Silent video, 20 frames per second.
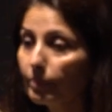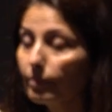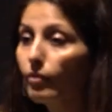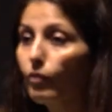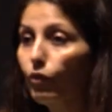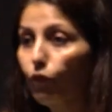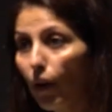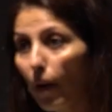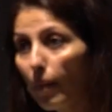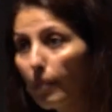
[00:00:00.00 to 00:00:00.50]

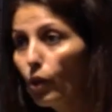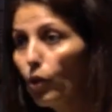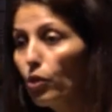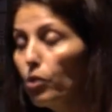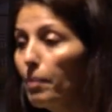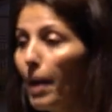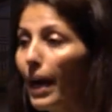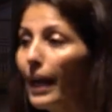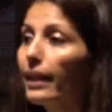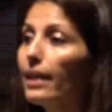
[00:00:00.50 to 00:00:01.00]
from
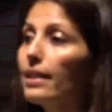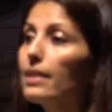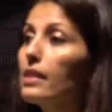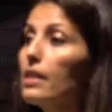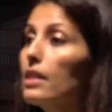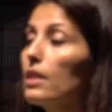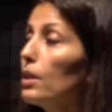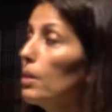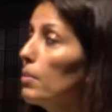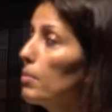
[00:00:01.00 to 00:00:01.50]
those backend
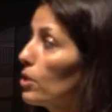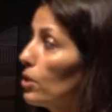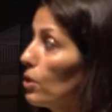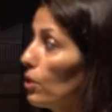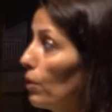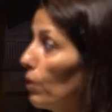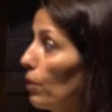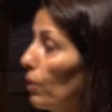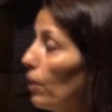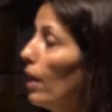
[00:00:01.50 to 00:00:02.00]
systems
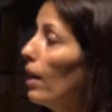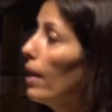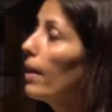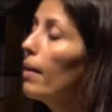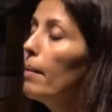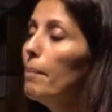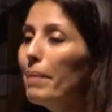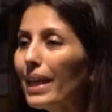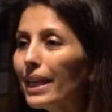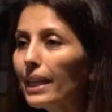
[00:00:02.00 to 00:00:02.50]
to
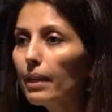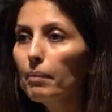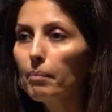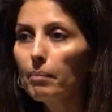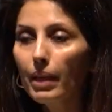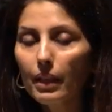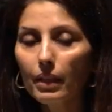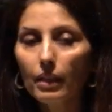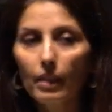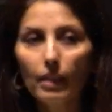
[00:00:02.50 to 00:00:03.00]
make it
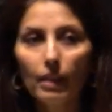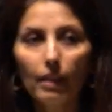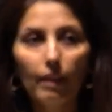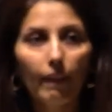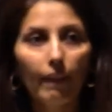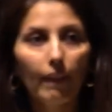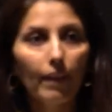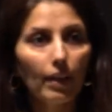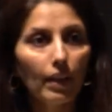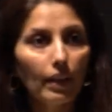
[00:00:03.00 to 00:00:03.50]
meet the